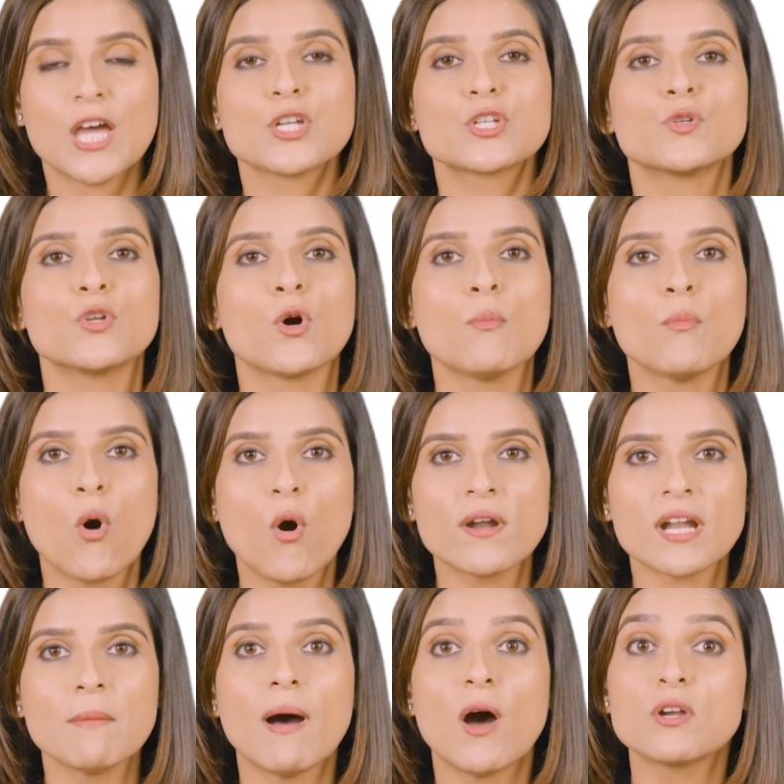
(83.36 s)
To know more
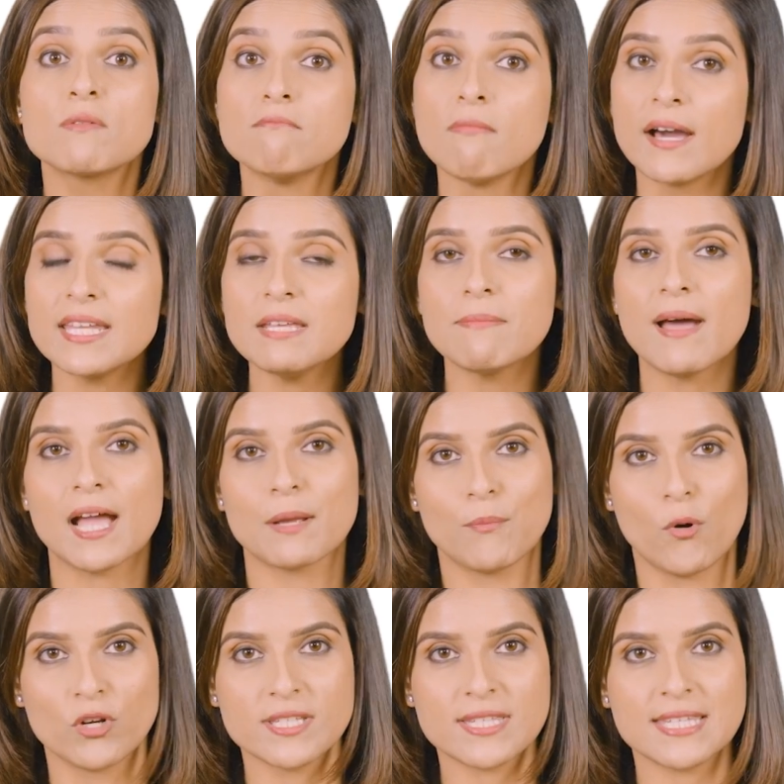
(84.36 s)
about money back
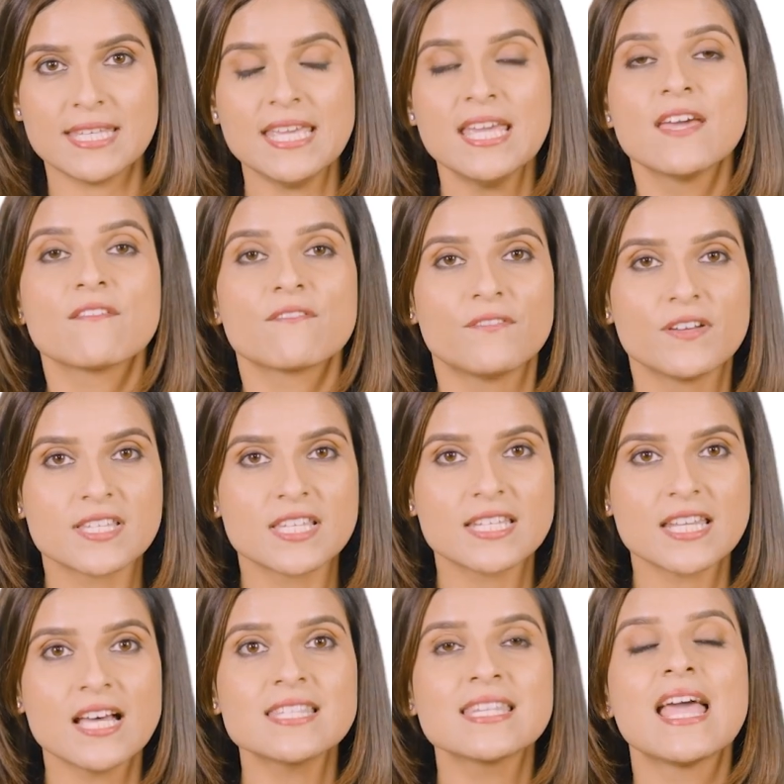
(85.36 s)
policy,
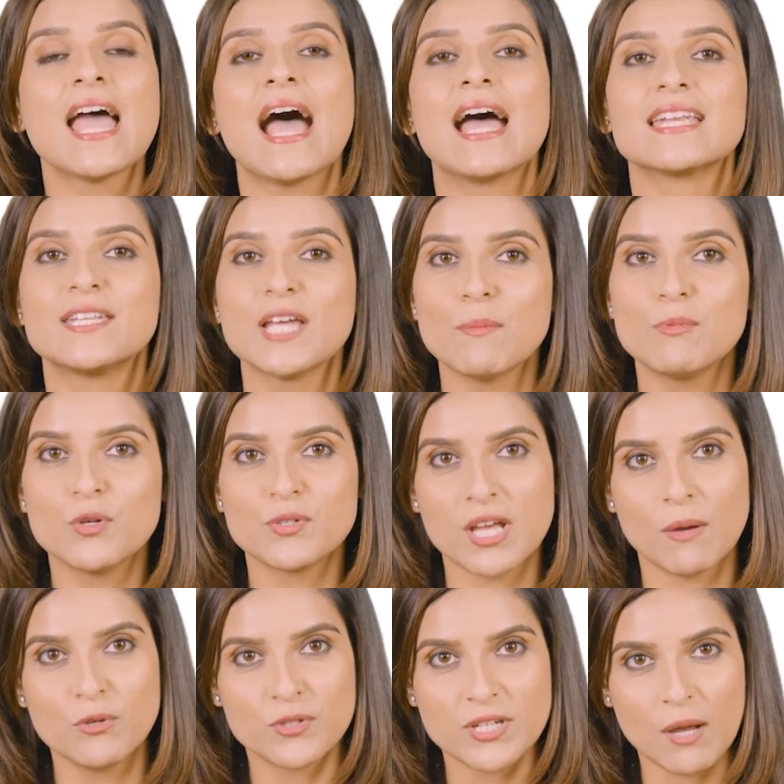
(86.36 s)
visit us at
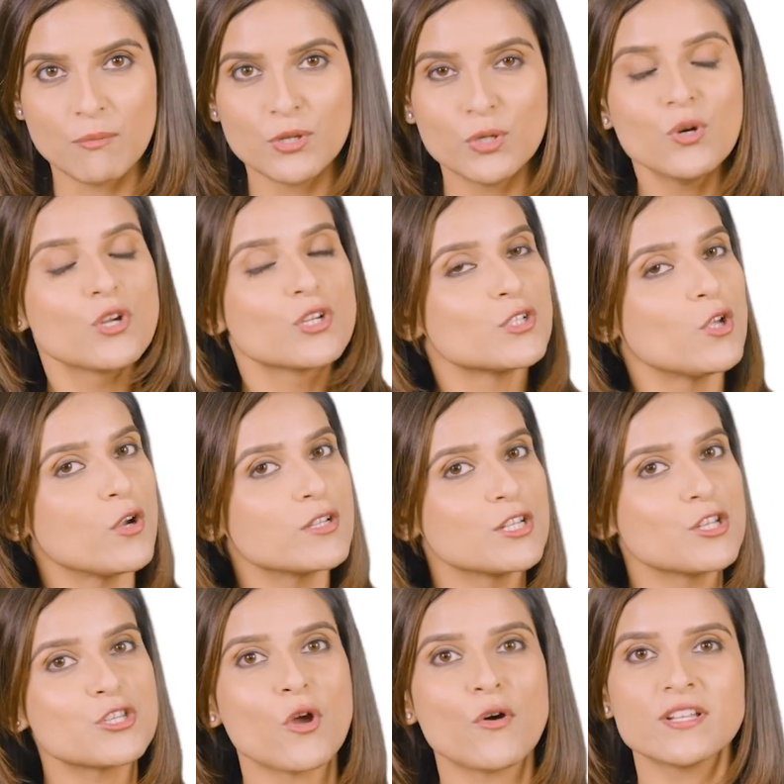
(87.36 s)

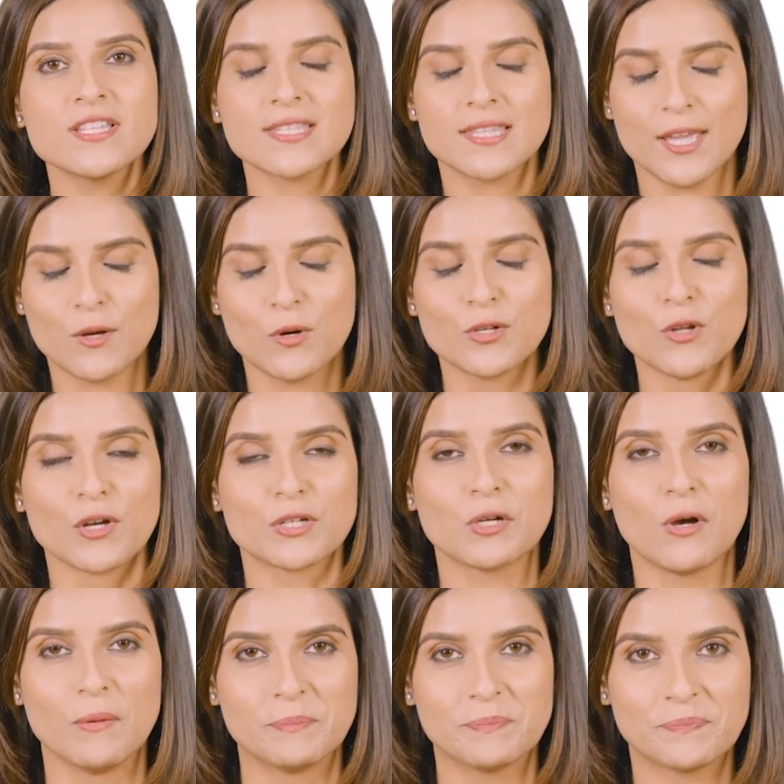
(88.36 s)

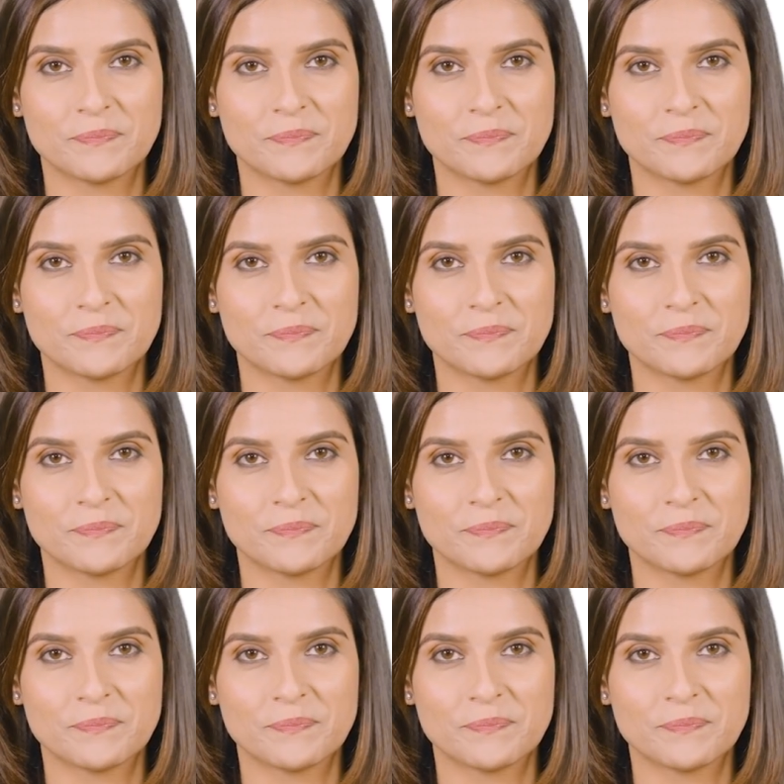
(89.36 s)
www.insurancedekho.com.